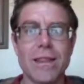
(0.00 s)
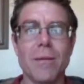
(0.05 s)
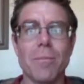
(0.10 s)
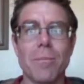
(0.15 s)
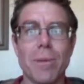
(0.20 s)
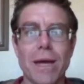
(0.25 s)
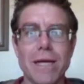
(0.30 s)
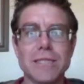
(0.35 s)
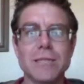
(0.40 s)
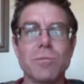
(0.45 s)
The
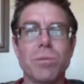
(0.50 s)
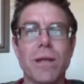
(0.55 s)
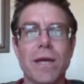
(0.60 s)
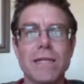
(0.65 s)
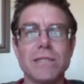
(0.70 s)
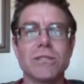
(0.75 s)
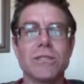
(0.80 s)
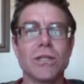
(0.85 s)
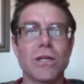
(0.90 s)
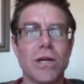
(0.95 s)
best
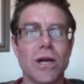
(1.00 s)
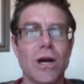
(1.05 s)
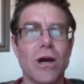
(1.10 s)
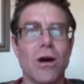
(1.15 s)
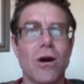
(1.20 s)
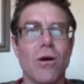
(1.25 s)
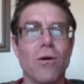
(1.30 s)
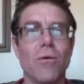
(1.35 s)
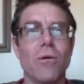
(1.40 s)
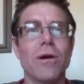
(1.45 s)
place to
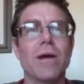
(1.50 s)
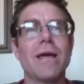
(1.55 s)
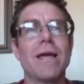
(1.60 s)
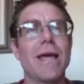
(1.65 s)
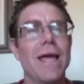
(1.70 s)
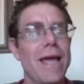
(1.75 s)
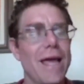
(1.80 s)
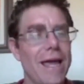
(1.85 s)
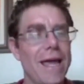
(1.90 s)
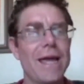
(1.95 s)
go
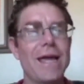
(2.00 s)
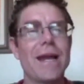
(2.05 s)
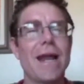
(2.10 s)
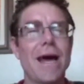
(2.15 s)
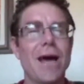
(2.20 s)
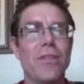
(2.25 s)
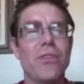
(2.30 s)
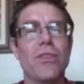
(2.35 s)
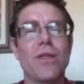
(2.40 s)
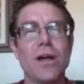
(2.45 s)
in
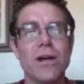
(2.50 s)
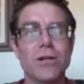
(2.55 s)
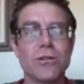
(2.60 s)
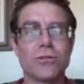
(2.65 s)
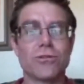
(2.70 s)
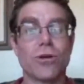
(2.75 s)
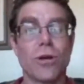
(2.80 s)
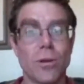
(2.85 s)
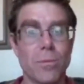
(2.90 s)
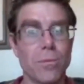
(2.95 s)
a
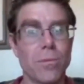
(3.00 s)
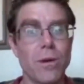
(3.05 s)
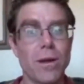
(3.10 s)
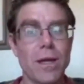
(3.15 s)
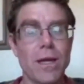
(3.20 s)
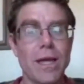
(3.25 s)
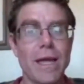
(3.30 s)
thunderstorm